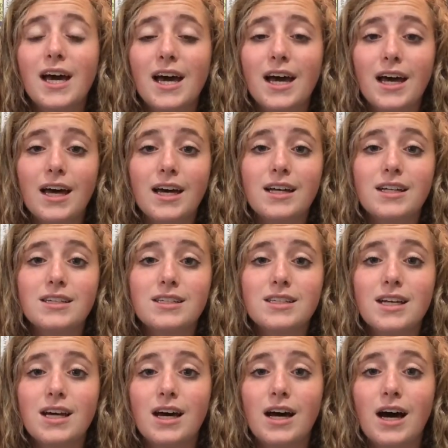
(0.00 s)
and
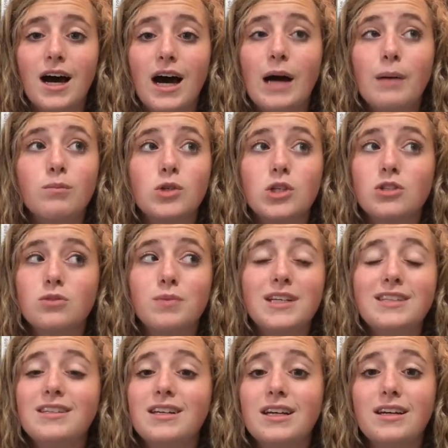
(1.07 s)
I'm just
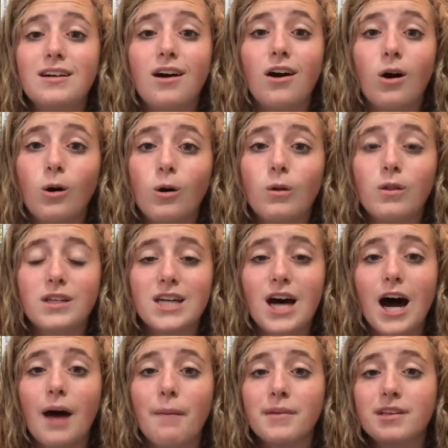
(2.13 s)
busy all the time.